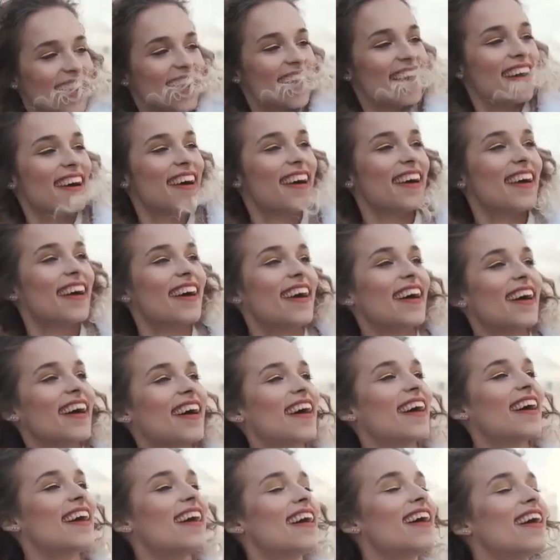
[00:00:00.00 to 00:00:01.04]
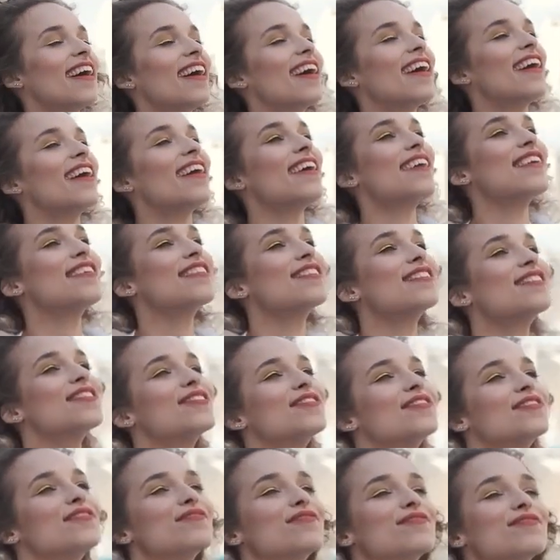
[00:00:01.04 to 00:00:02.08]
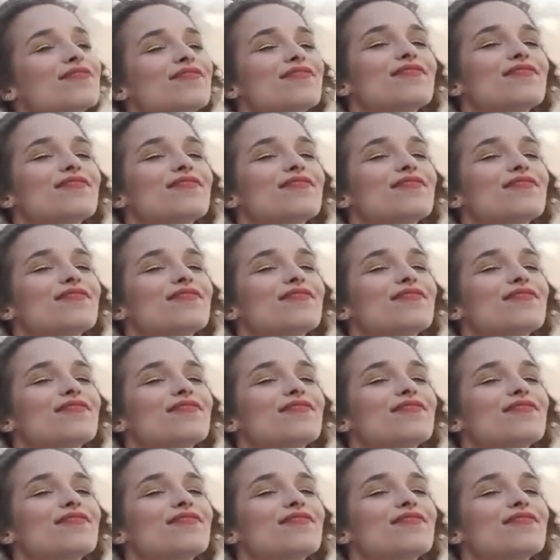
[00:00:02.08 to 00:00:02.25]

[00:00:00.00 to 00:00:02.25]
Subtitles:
will relieve your headache for an entire